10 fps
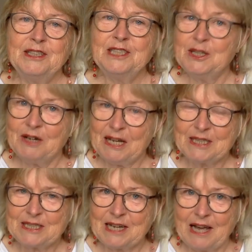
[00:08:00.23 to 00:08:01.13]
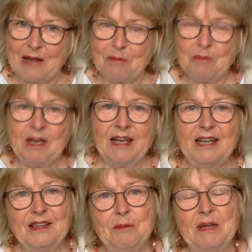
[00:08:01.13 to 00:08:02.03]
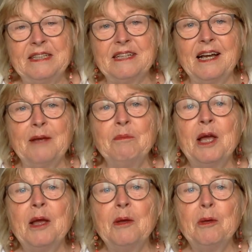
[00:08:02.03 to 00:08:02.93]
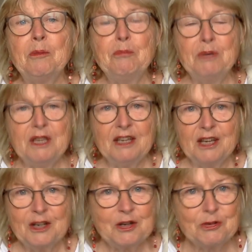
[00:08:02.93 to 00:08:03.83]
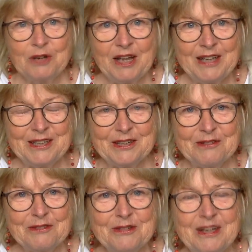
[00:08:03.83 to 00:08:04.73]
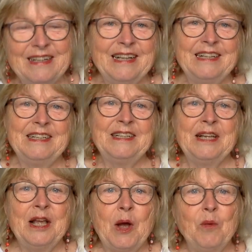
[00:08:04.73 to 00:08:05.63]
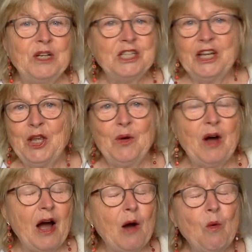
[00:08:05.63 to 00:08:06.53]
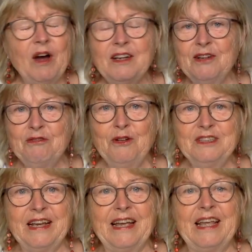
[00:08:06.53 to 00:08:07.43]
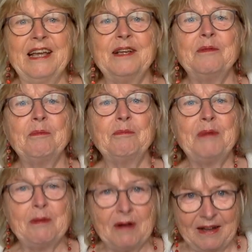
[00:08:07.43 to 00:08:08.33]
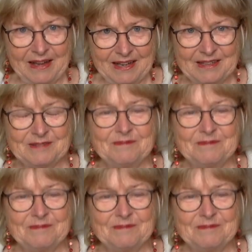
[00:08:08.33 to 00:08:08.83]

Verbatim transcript: see you next time. In the meantime, be creative. Wishing you a wonderful day. Bye-bye.